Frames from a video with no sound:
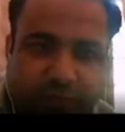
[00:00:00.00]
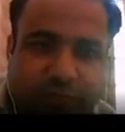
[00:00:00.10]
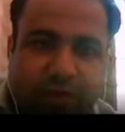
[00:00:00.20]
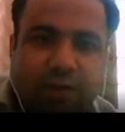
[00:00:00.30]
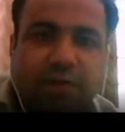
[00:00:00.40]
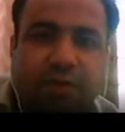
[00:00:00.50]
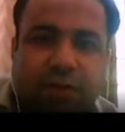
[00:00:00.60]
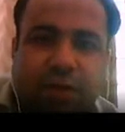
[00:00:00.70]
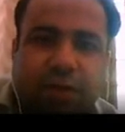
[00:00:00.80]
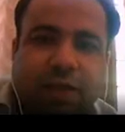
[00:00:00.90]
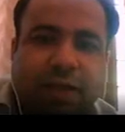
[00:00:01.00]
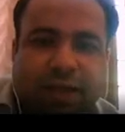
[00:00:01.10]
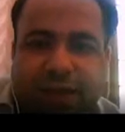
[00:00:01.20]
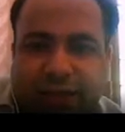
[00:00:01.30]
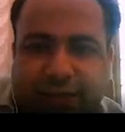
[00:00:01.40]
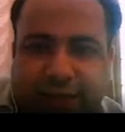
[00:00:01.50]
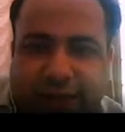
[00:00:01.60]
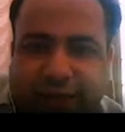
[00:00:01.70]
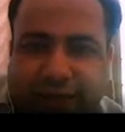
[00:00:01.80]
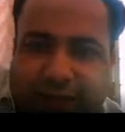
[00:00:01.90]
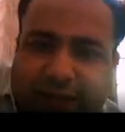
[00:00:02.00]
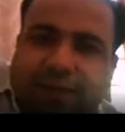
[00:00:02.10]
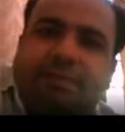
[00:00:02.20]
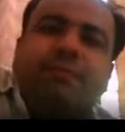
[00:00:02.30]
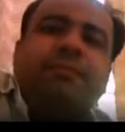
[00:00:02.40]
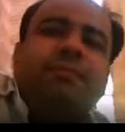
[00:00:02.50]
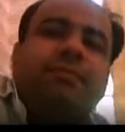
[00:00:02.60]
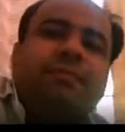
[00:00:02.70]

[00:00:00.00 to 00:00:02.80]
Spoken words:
okay, at that time,